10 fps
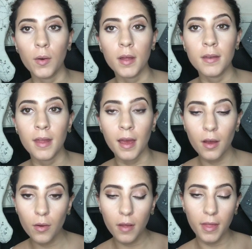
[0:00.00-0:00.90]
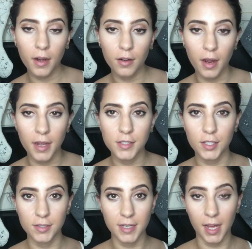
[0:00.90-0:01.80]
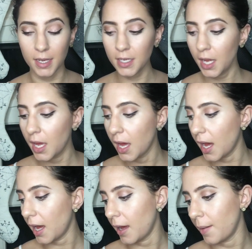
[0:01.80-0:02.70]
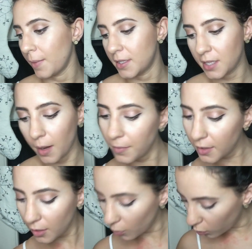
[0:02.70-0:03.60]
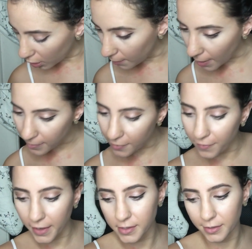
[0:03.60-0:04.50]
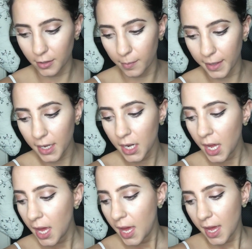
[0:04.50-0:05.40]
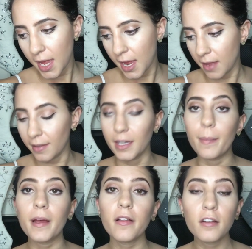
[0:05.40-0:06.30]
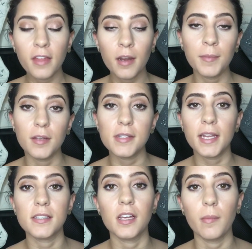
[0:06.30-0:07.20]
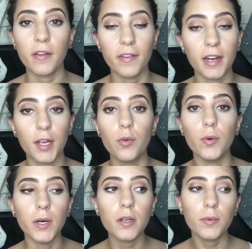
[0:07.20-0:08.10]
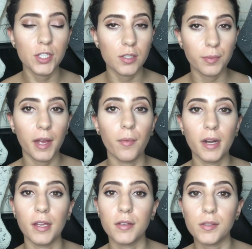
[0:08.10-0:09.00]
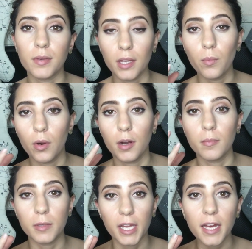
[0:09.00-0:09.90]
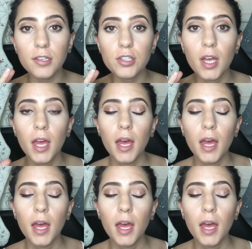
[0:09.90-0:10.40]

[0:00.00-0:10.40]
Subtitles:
Well, now that our eyes are done, it's time to warm up the face a little bit. And the lip color that I'm using is going to be very cool, which is why I want to use a really warm blush.